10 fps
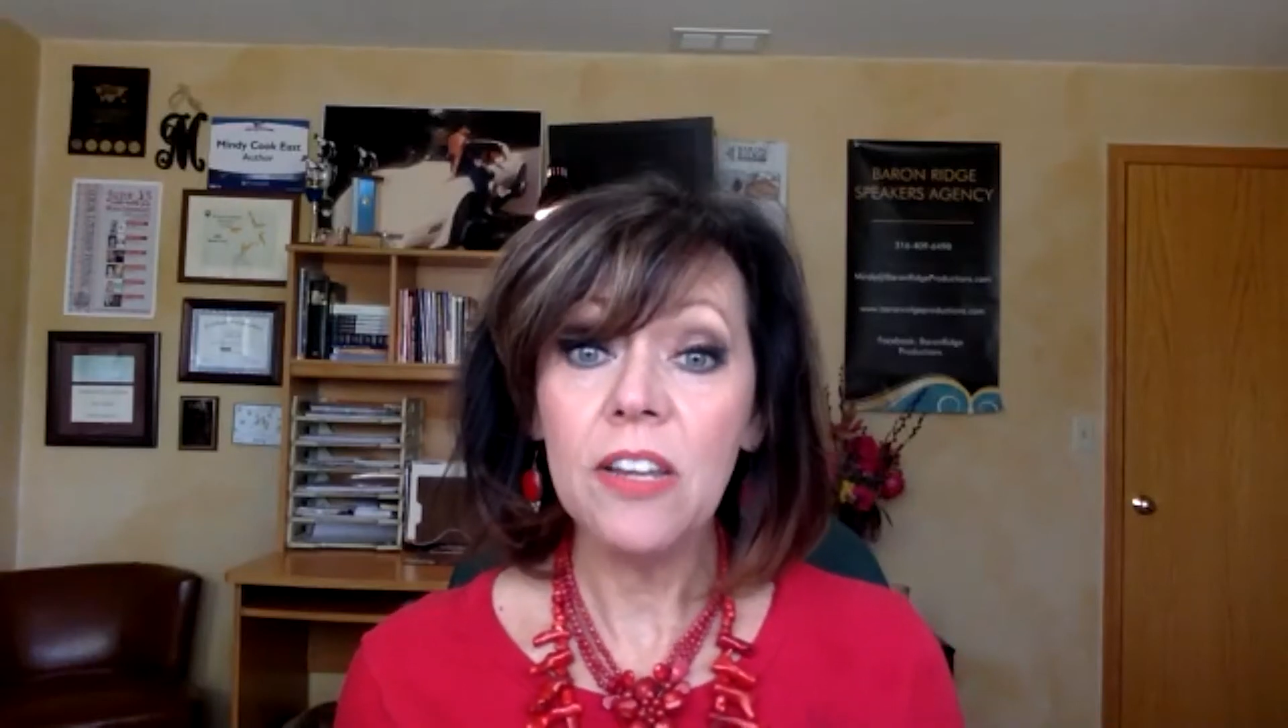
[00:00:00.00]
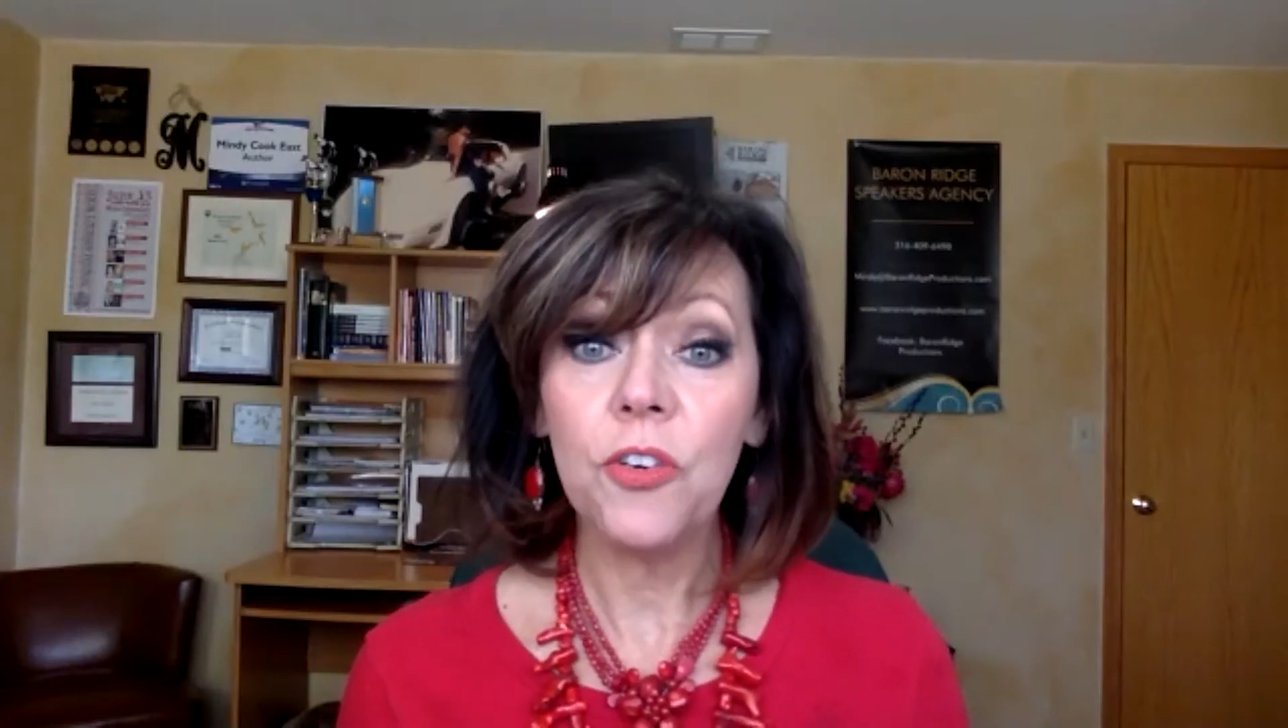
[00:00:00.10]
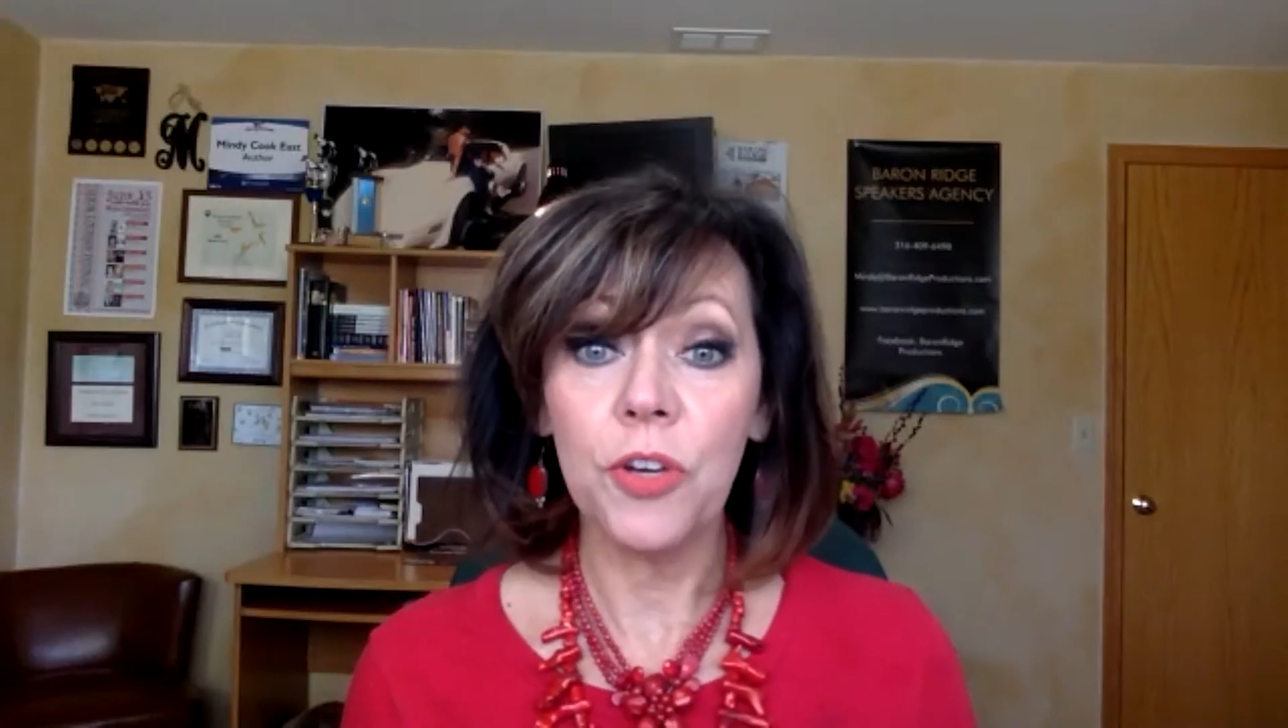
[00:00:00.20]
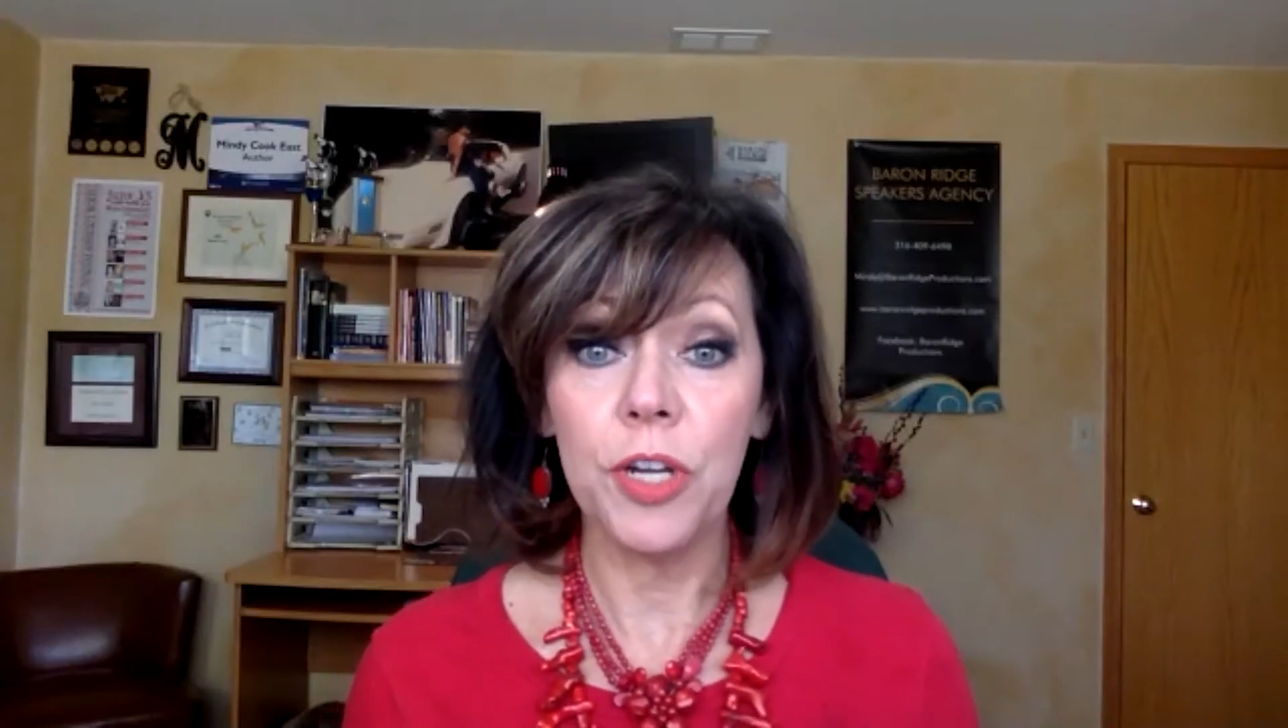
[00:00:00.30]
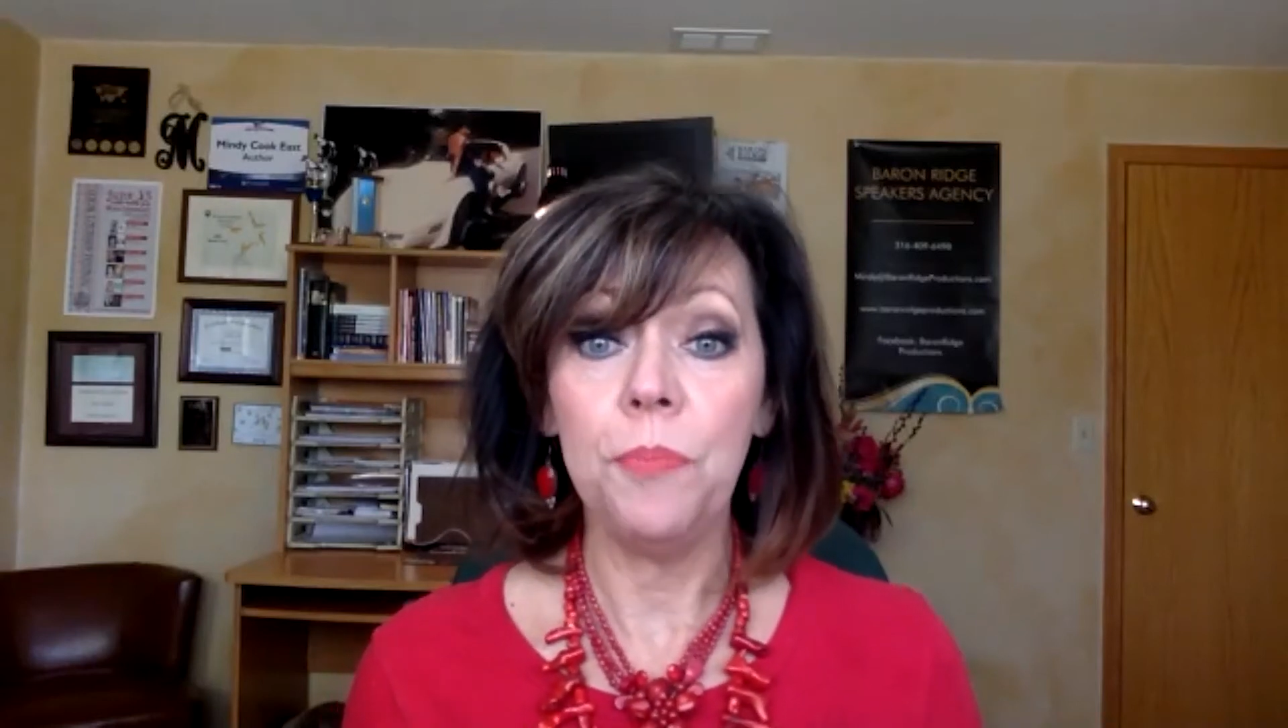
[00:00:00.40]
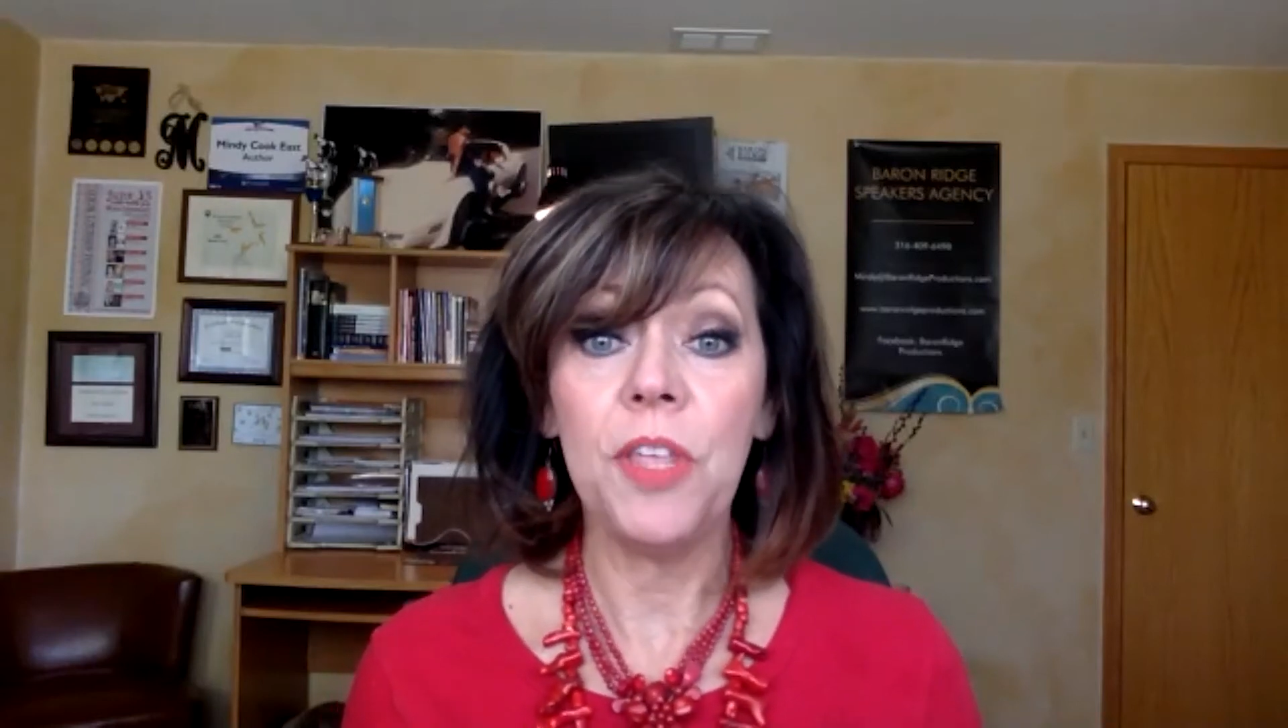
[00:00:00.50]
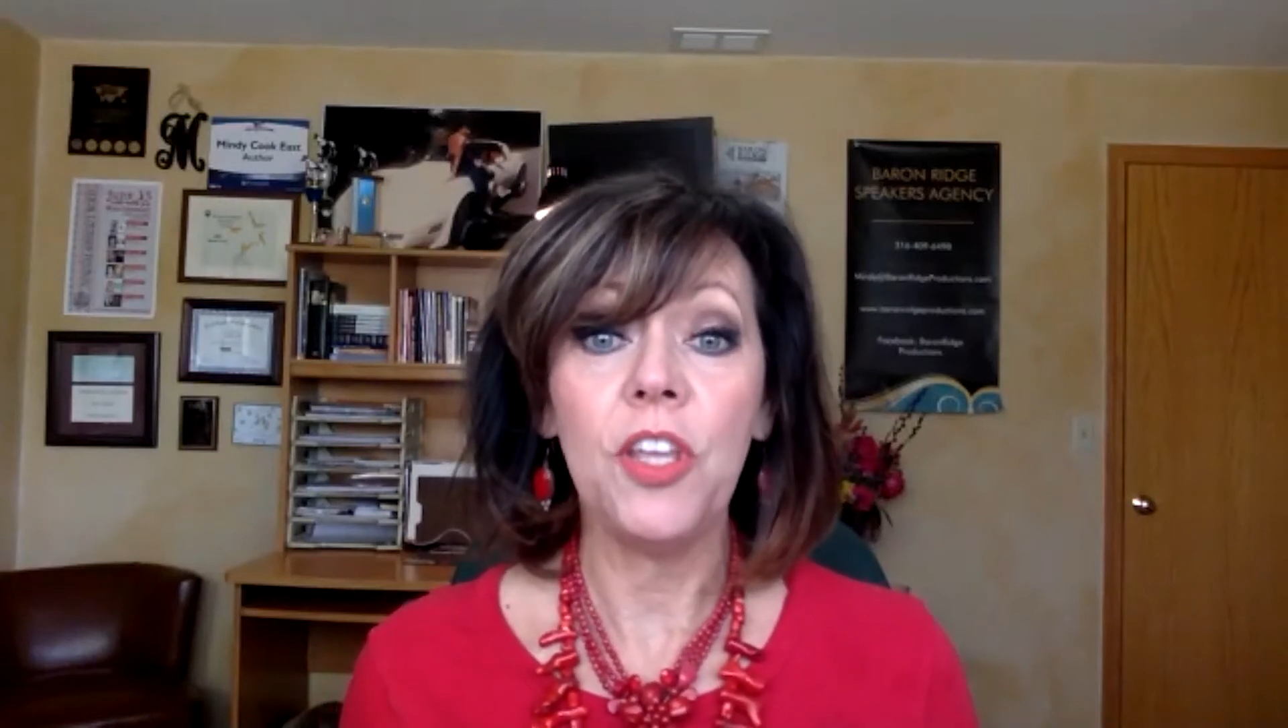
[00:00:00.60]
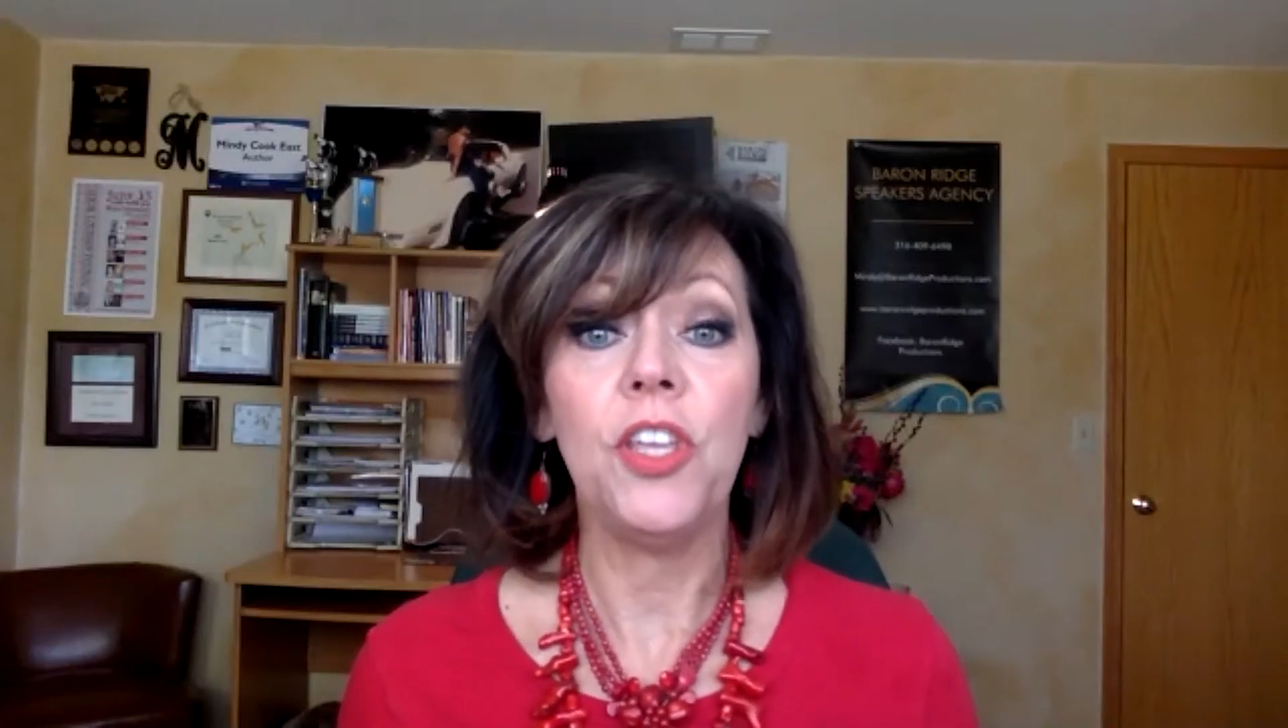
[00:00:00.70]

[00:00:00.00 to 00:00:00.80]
group that